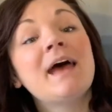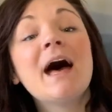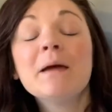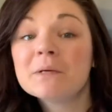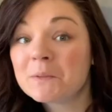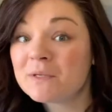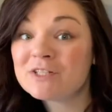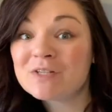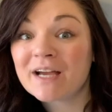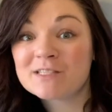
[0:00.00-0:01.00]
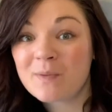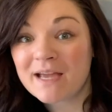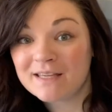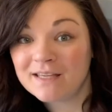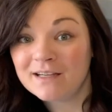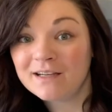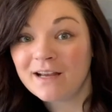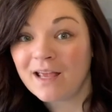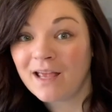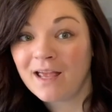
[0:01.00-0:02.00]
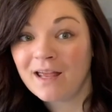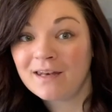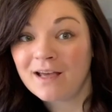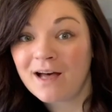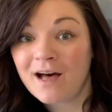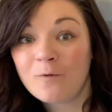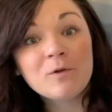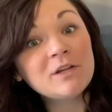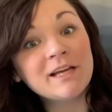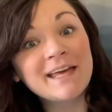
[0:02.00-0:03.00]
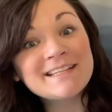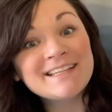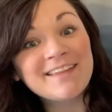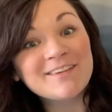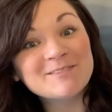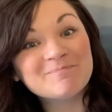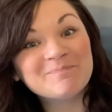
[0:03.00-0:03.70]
I'm going to meet you guys back here and we'll look at it together.